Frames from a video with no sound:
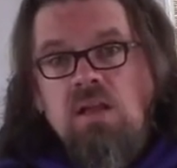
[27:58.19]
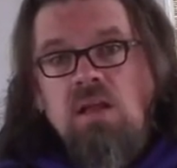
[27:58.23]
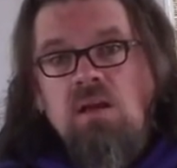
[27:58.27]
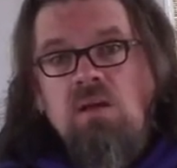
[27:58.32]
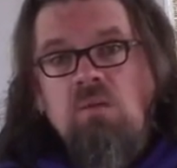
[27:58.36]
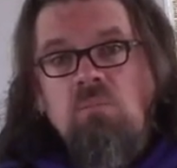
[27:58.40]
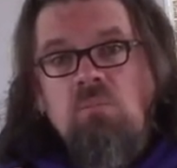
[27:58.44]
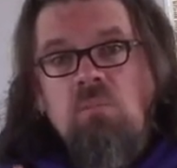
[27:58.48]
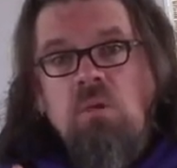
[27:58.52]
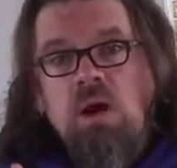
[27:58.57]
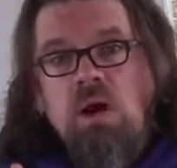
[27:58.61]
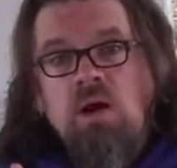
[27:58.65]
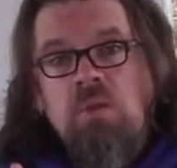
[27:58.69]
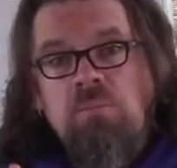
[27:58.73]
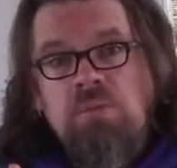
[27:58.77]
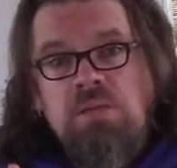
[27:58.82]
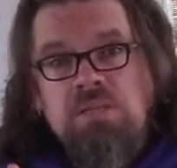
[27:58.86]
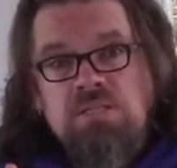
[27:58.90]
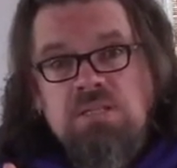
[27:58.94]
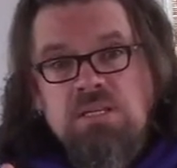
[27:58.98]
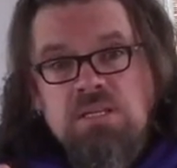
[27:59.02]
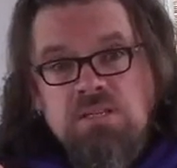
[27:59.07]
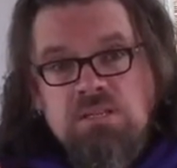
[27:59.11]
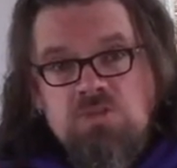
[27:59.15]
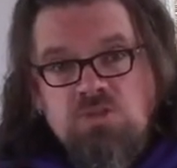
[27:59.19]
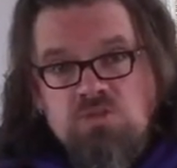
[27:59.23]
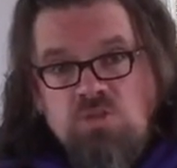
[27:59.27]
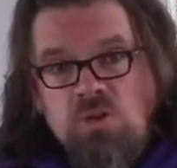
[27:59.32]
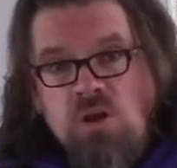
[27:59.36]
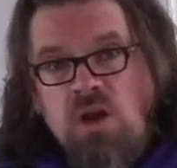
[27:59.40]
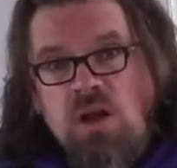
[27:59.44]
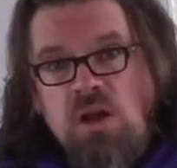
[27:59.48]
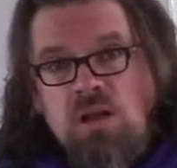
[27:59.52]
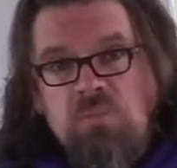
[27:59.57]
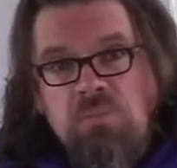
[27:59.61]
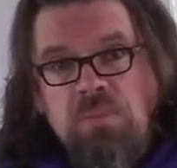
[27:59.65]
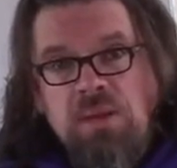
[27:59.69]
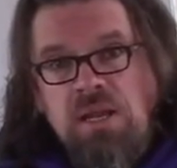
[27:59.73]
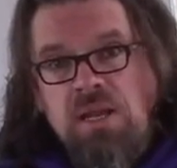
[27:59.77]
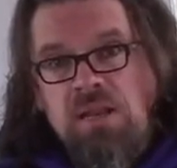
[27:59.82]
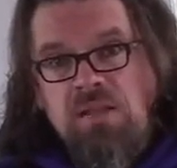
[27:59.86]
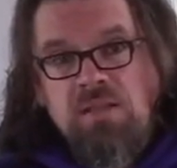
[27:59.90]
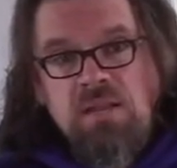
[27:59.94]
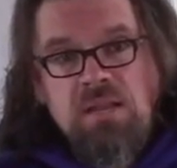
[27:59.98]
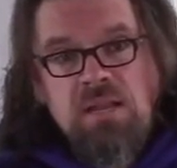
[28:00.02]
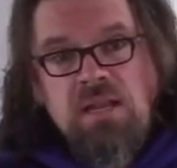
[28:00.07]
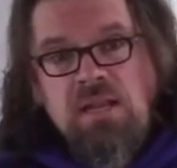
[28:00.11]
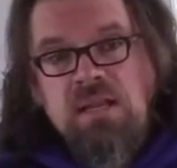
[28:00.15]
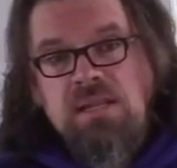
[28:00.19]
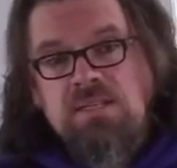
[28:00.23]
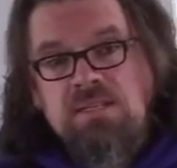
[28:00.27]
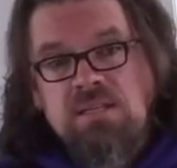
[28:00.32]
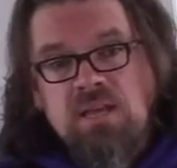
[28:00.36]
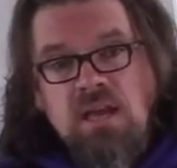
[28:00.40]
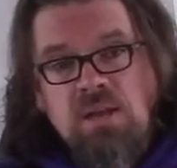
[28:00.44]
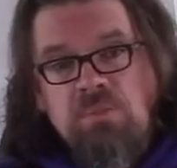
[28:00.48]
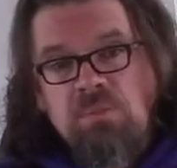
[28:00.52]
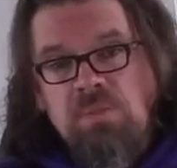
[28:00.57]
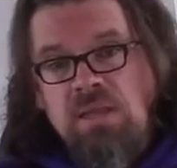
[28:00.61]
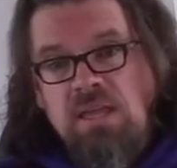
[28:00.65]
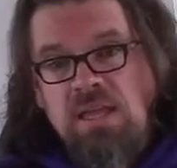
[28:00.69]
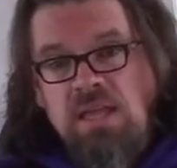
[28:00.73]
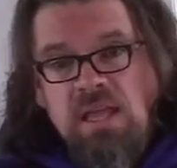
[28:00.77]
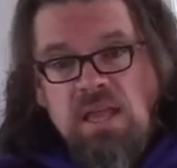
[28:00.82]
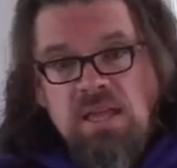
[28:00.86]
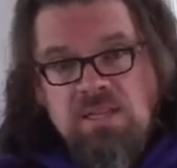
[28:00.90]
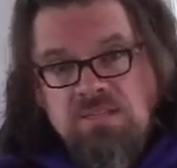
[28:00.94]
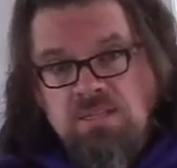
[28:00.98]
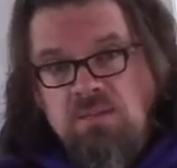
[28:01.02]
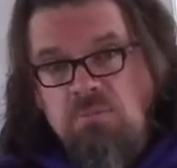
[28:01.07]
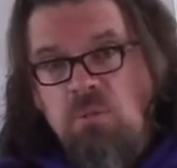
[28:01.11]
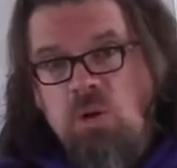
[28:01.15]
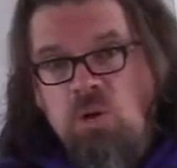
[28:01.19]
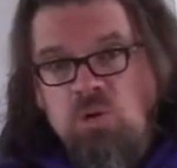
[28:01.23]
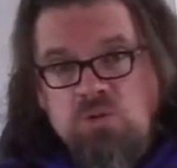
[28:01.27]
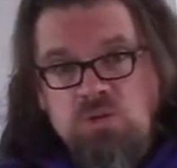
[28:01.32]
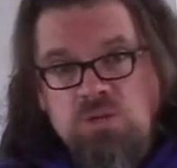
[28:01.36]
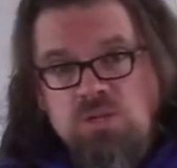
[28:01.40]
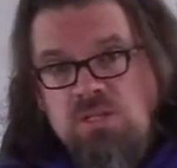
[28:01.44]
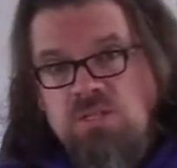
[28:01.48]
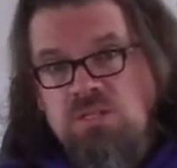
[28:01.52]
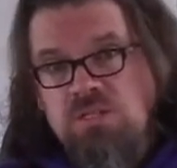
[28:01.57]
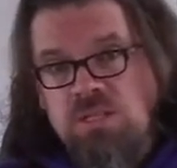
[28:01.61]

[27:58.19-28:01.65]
Jeez. Mom is his drug, meaning that anytime that he has emotions